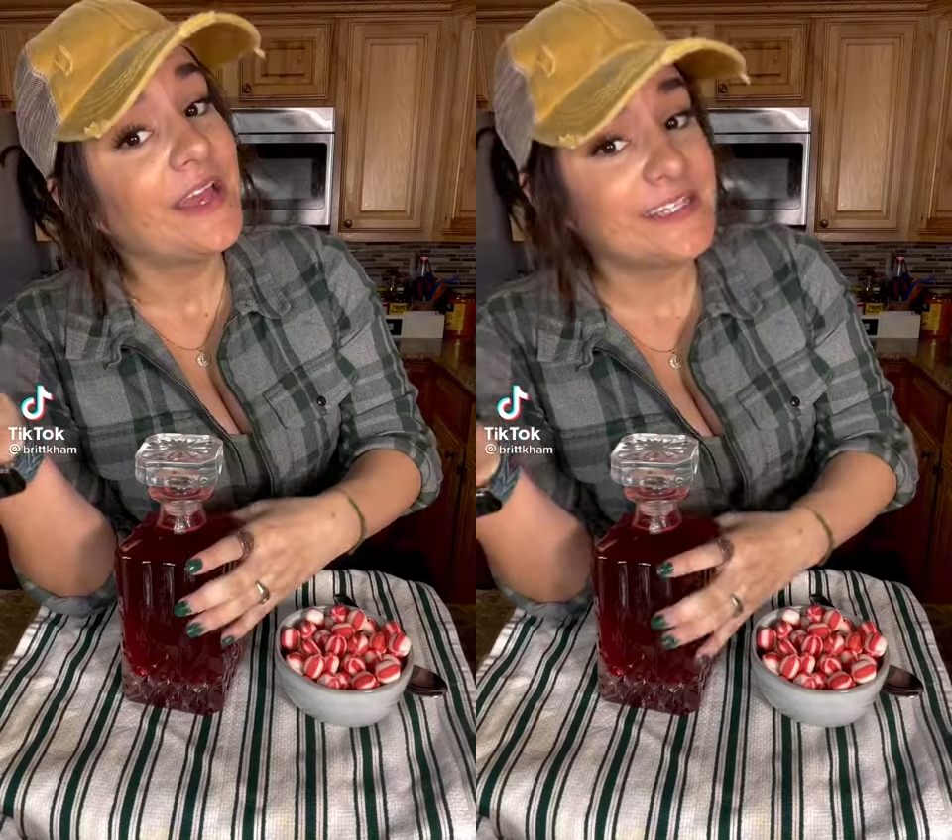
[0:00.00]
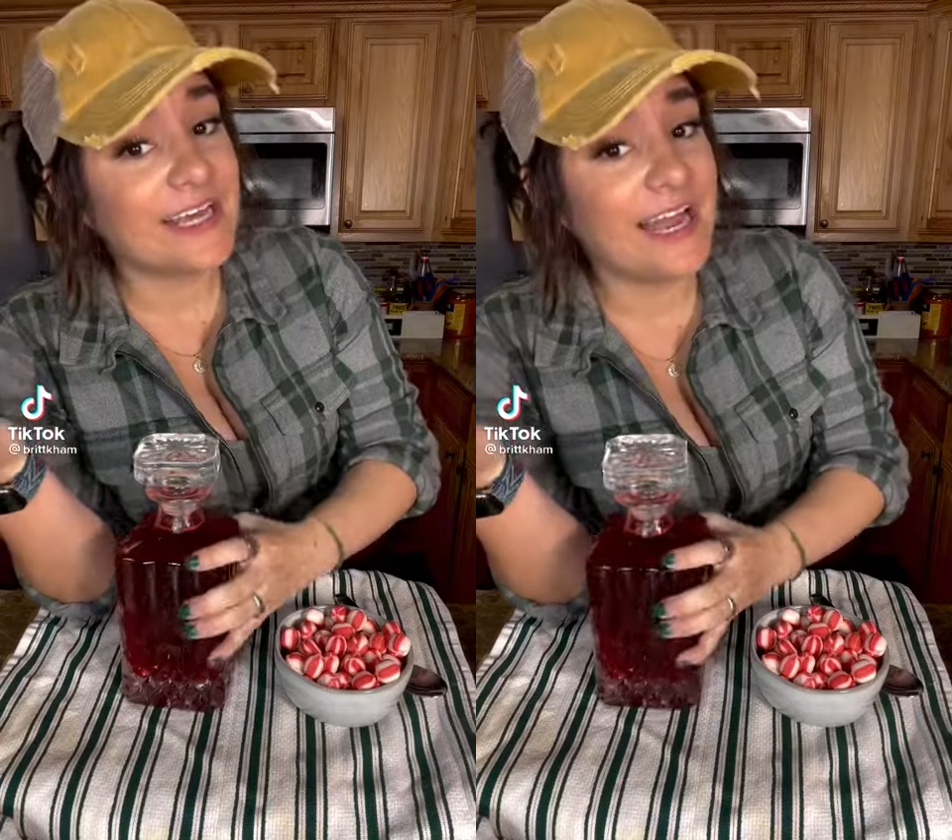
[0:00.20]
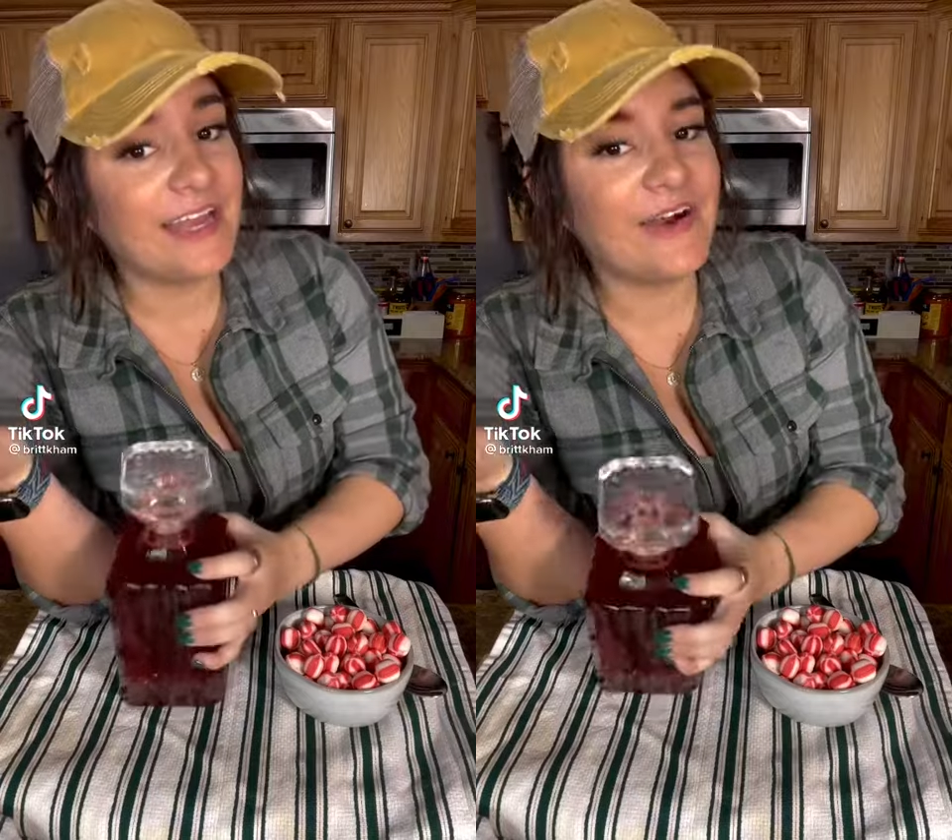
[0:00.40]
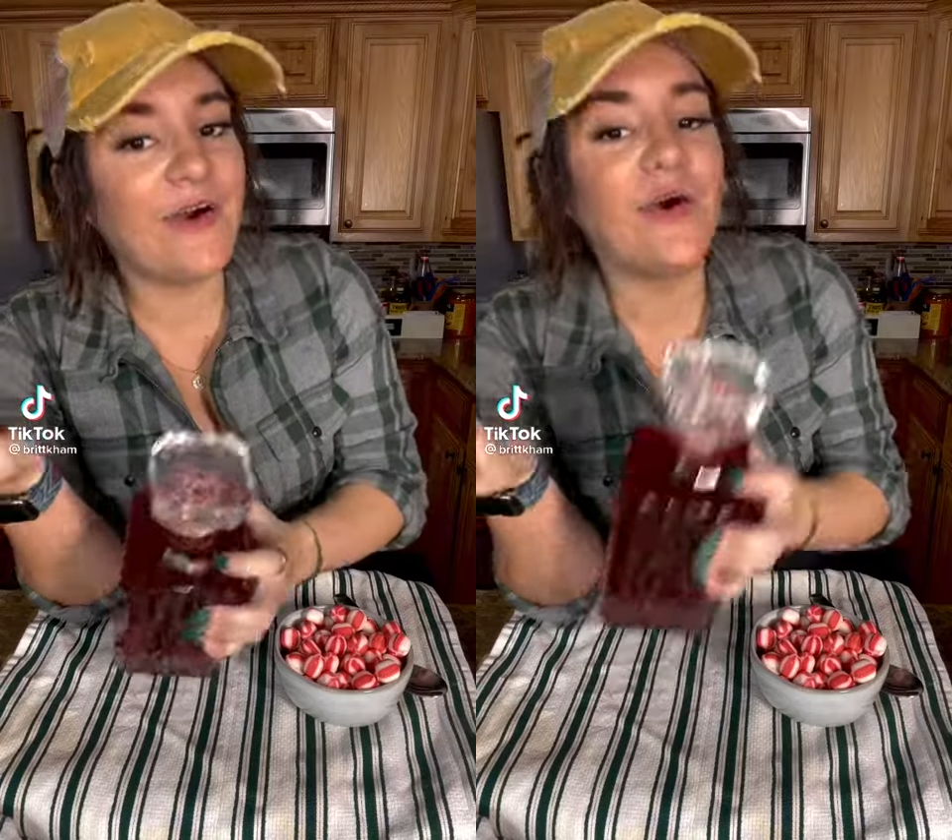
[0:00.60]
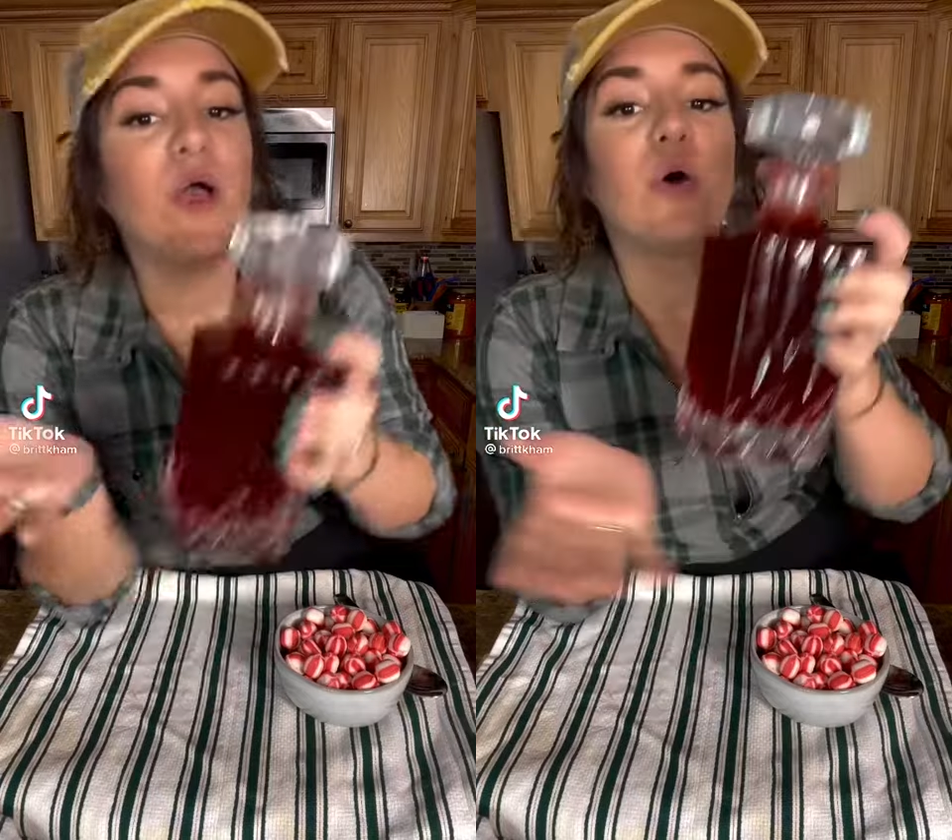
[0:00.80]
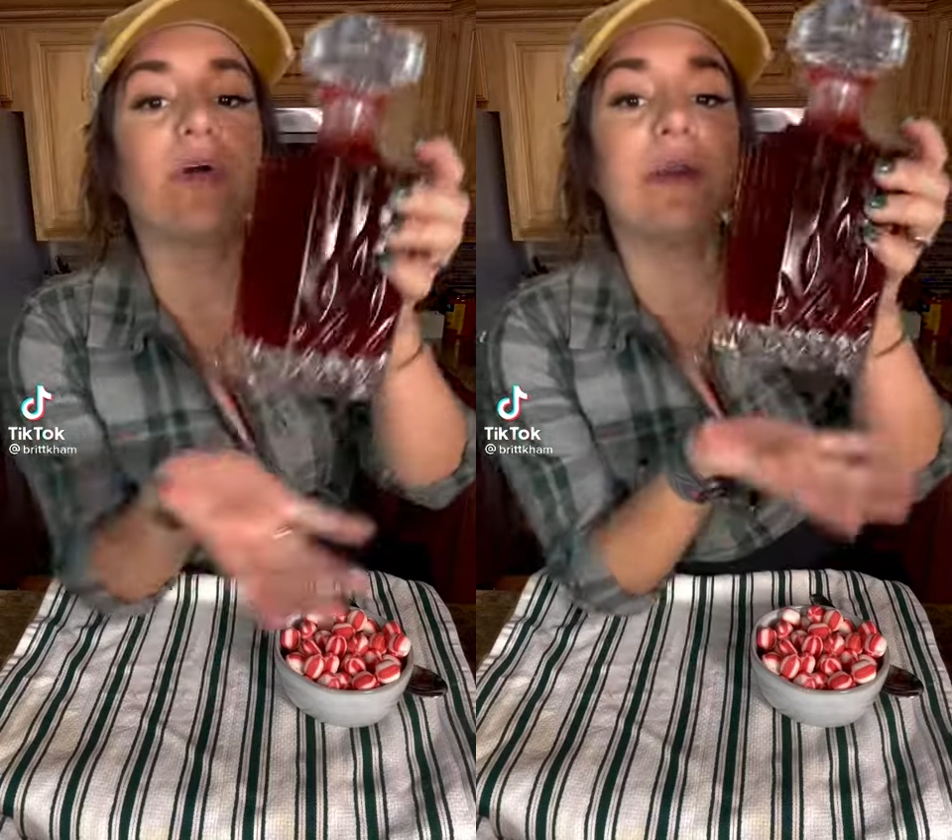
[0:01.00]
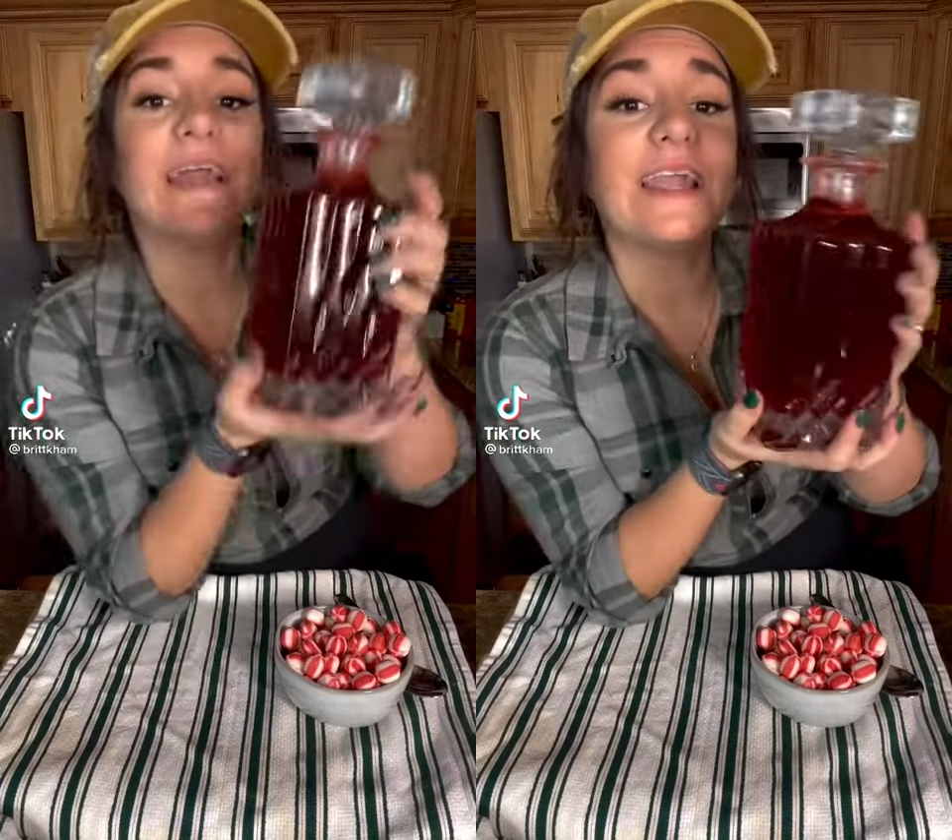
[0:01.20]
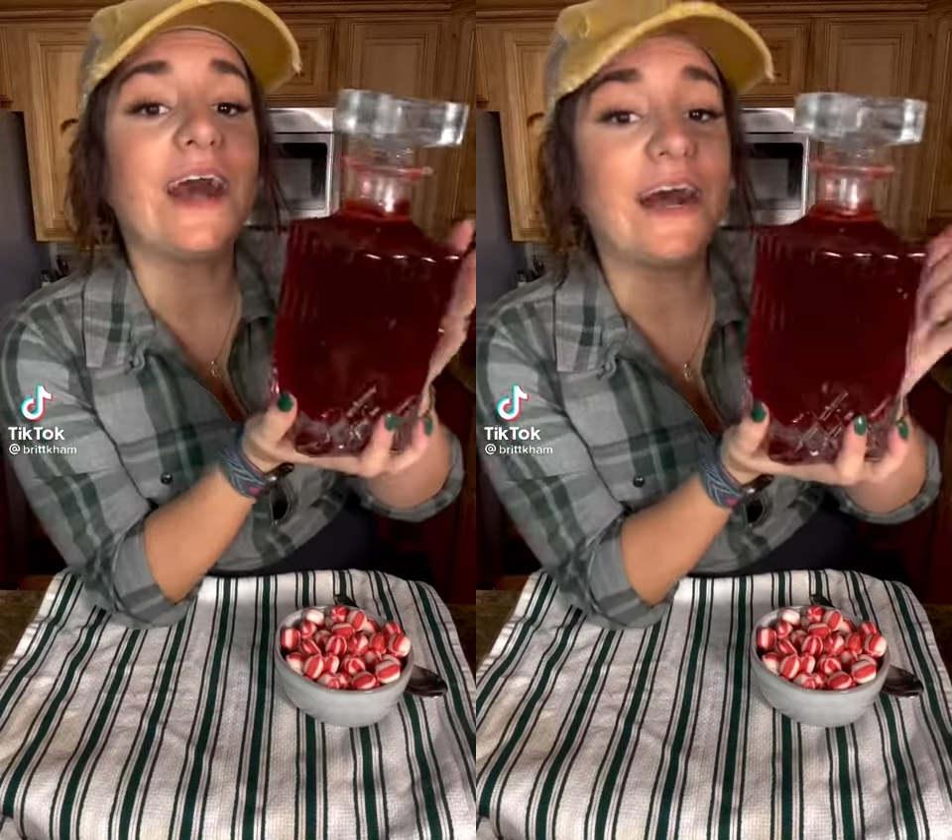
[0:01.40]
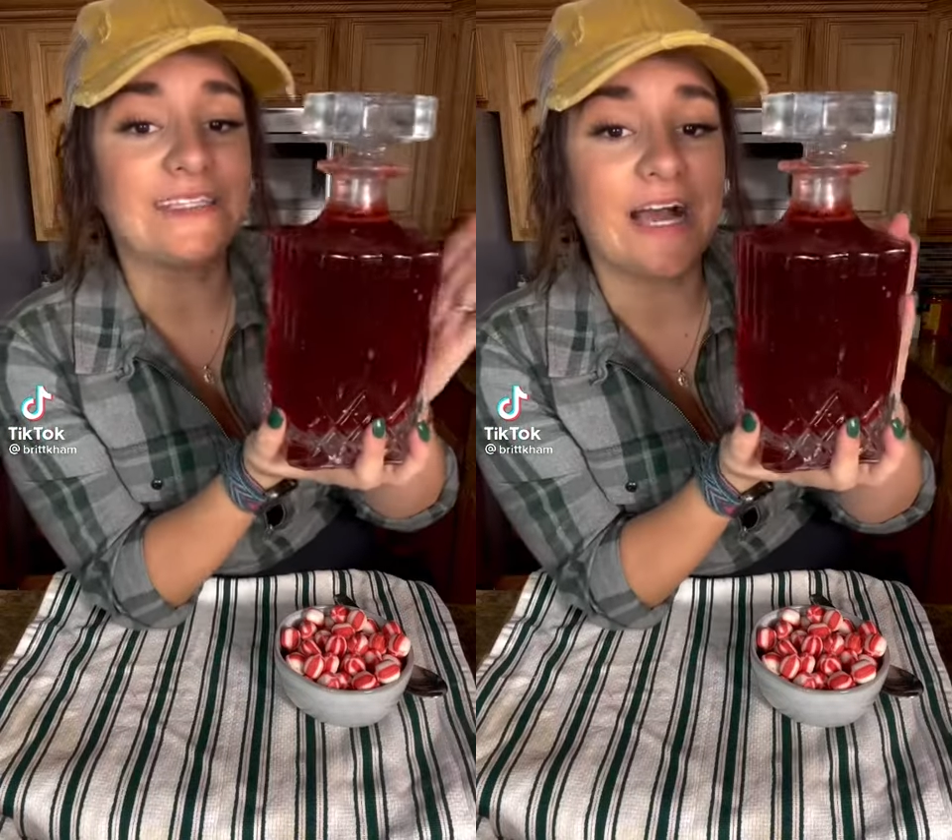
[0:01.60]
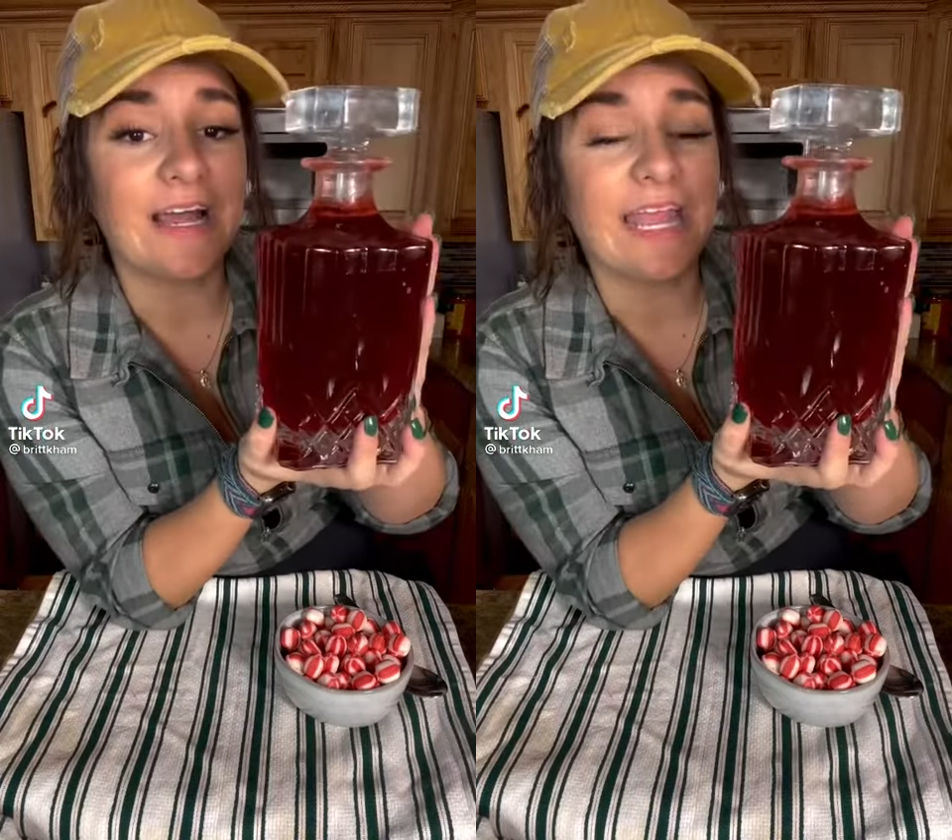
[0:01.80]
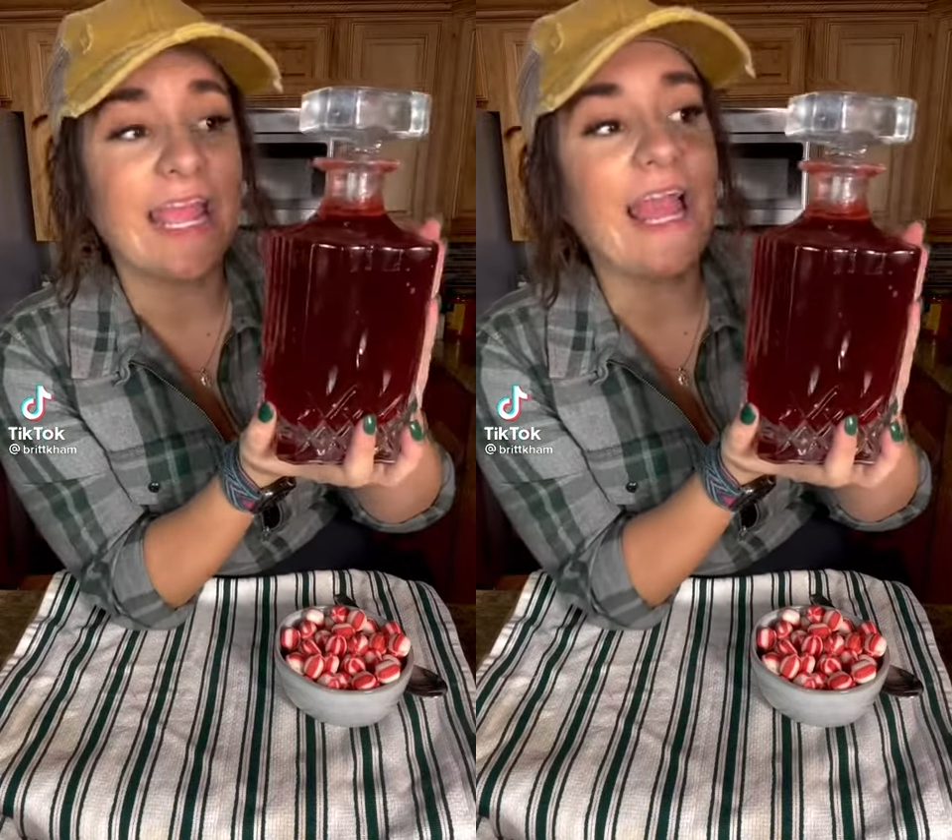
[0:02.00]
Today, y'all, we're making a hot toddy,